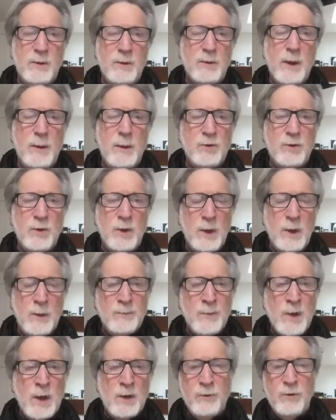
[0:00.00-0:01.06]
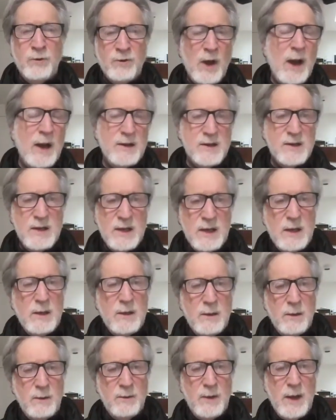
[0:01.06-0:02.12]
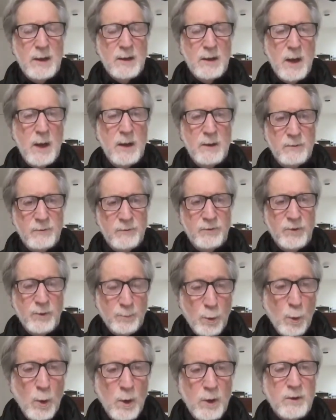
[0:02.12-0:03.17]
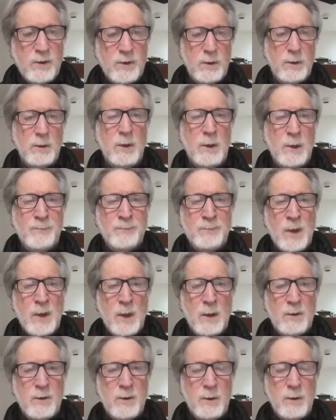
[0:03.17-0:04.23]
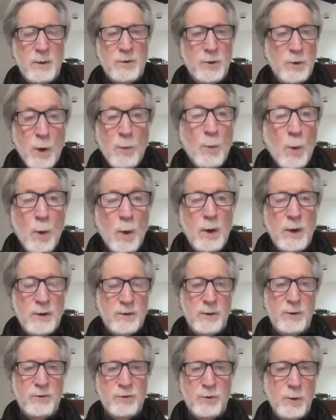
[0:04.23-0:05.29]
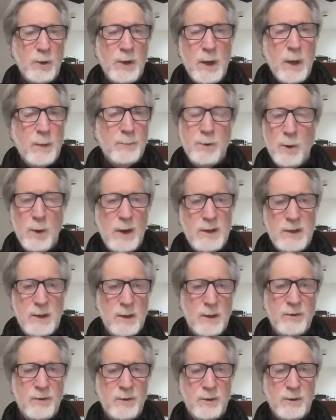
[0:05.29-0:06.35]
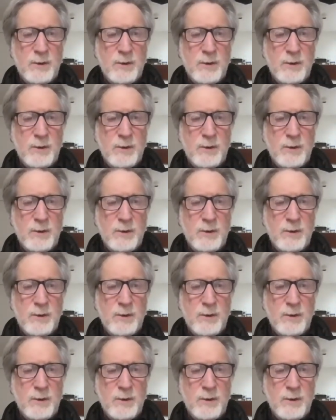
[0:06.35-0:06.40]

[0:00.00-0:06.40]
Sometimes different sides need that kind of support to know more and to sturdy up your ideas